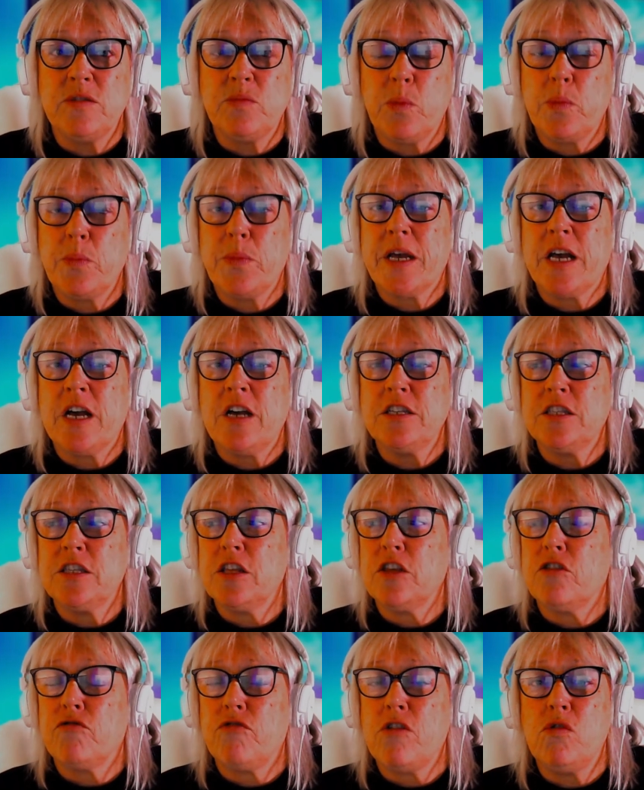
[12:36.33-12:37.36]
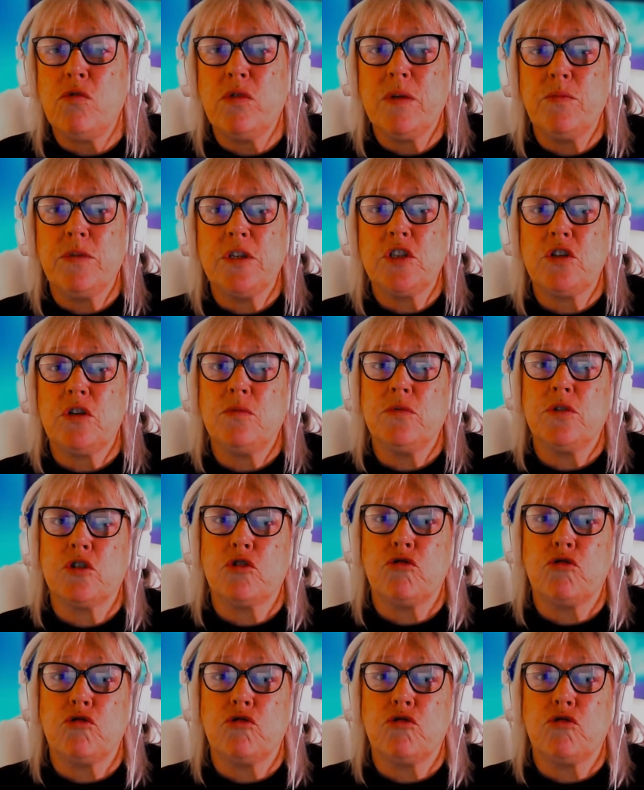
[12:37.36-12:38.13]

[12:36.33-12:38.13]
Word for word: but because they're thrown in with so much